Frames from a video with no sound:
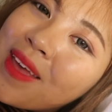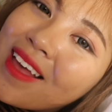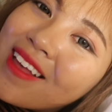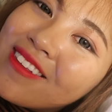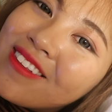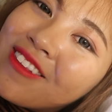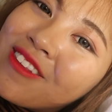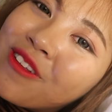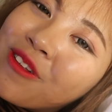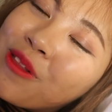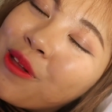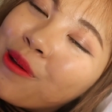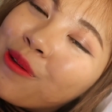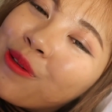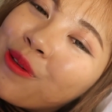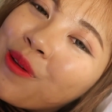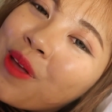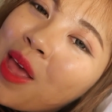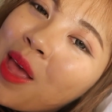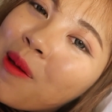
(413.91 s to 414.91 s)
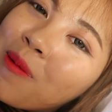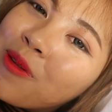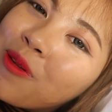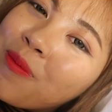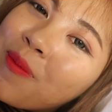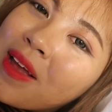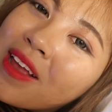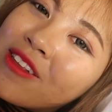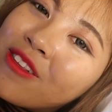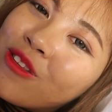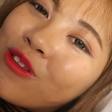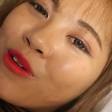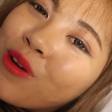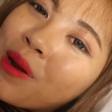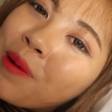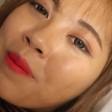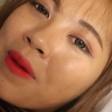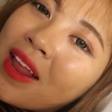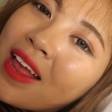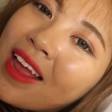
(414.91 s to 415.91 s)
P.S. to those who came to my
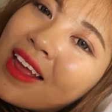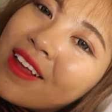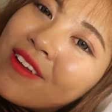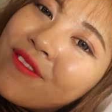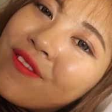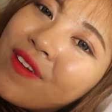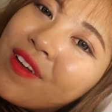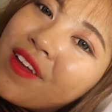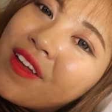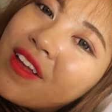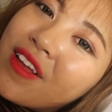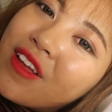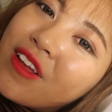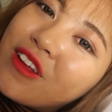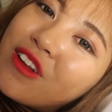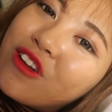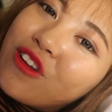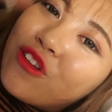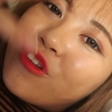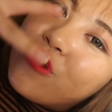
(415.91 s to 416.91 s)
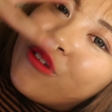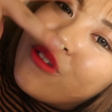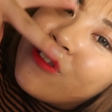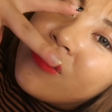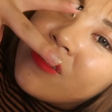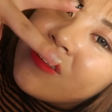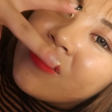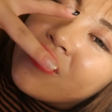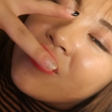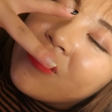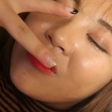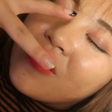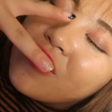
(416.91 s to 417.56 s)
Instagram live deuces.